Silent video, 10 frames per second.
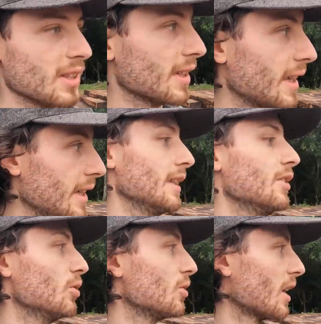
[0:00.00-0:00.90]
these are
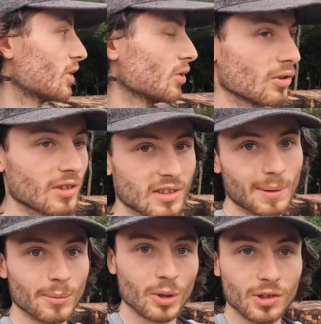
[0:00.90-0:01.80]
Hindu statues and
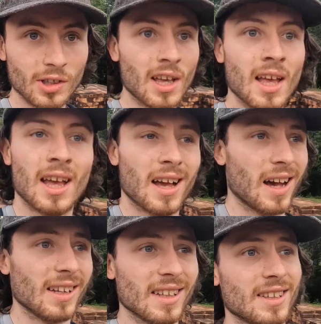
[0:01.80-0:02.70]
temples,
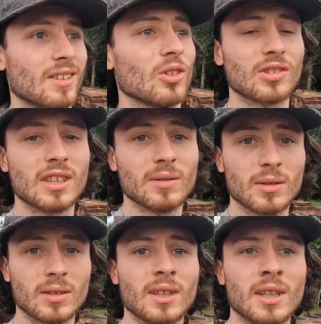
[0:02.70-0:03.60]
and it doesn't
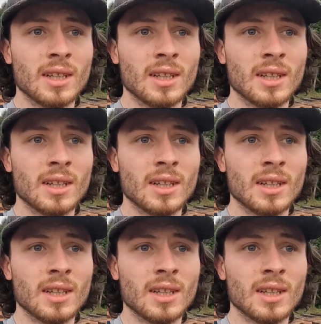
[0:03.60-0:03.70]
even,